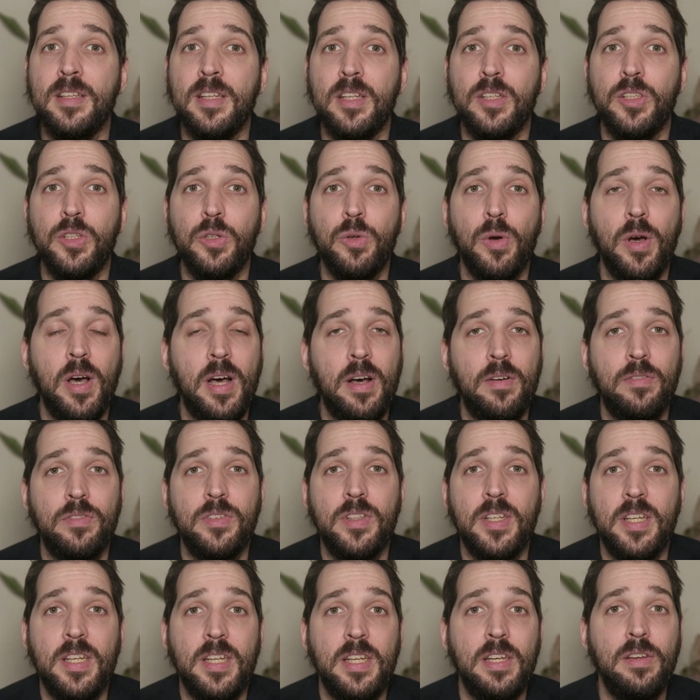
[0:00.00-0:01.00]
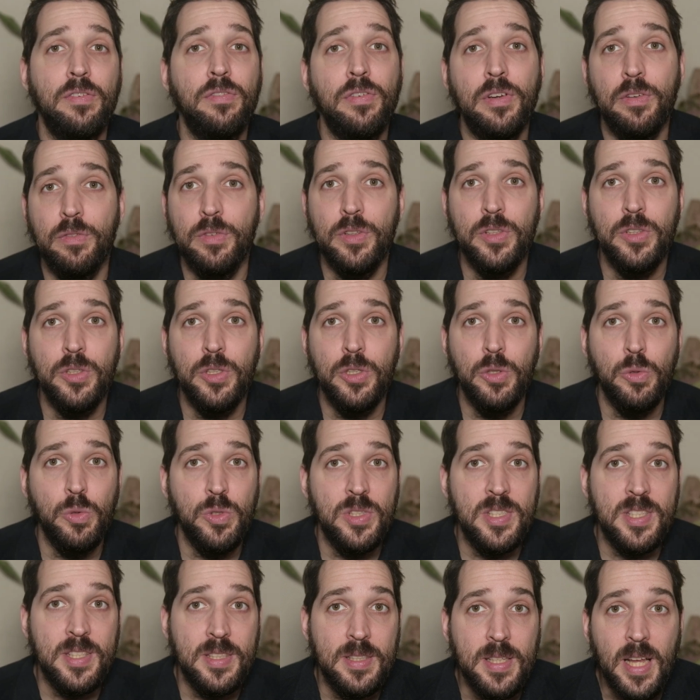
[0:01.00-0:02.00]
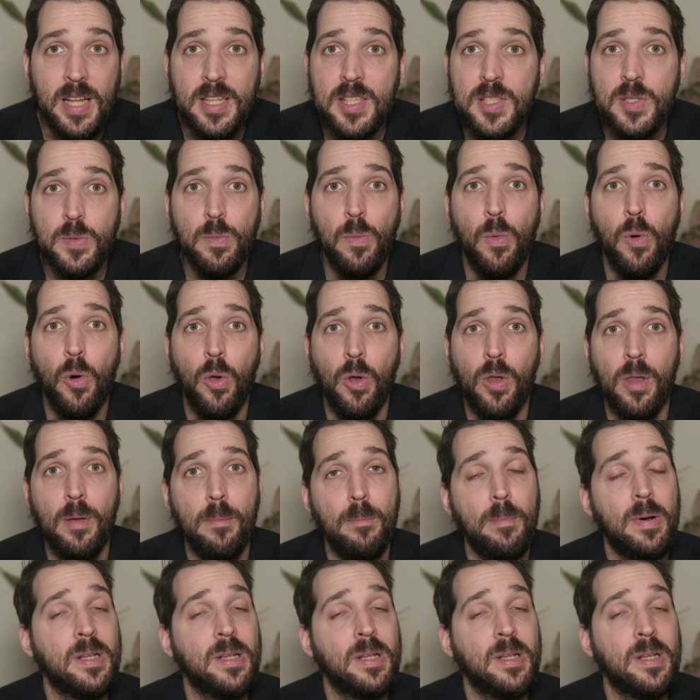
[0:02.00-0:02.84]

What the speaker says: that you have the iFi with you, it's that small,